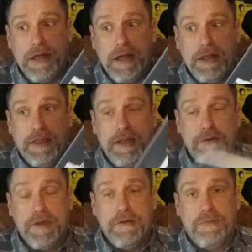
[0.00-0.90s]
I think
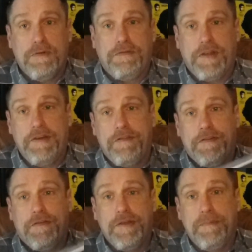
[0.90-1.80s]
you'll get a real flavor
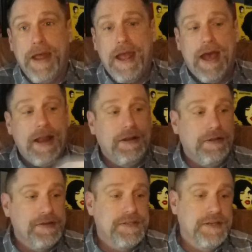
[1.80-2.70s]
for the band
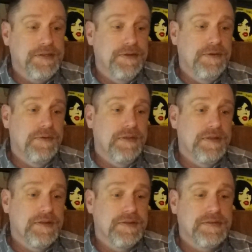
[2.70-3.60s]
listening to
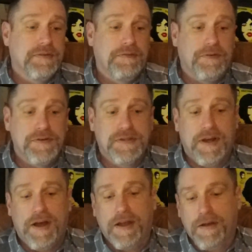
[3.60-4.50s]
this first
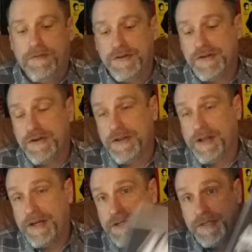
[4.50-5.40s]
song, Overture
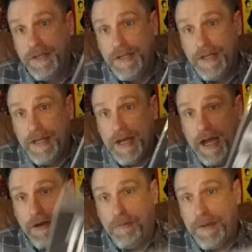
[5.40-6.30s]
Deluxe.
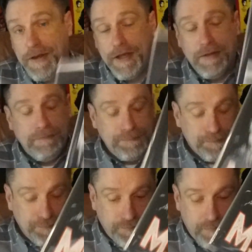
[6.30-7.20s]
I hope you dig it.
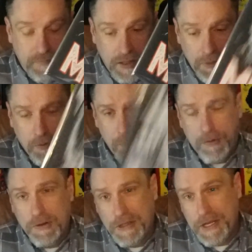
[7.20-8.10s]
I'm going to
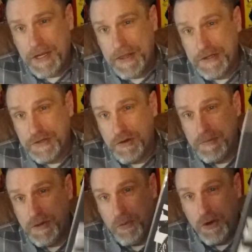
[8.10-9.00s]
put a link in the
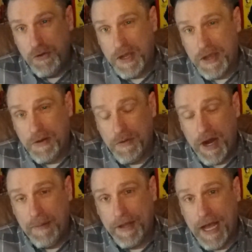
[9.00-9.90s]
description where you can
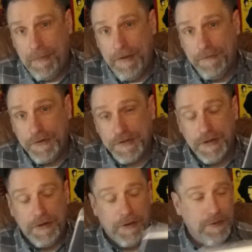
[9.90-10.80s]
grab a copy of your
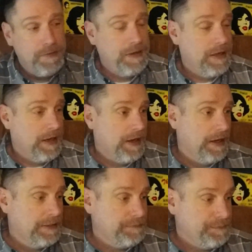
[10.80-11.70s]
uh, own.
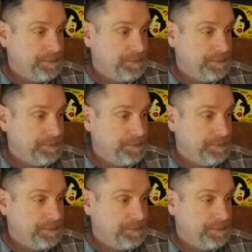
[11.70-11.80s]
Uh,